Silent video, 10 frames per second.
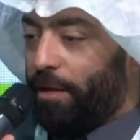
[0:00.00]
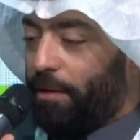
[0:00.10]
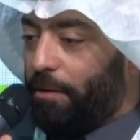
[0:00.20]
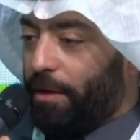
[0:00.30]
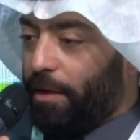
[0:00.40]

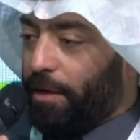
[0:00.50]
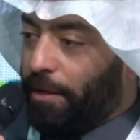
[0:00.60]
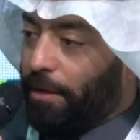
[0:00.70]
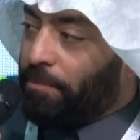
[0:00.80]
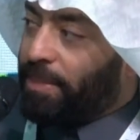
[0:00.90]
and it
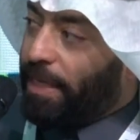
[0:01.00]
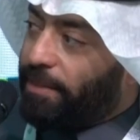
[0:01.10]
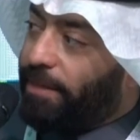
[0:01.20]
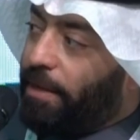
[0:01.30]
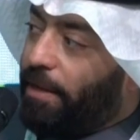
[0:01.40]
was the
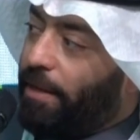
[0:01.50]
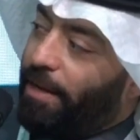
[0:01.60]
word of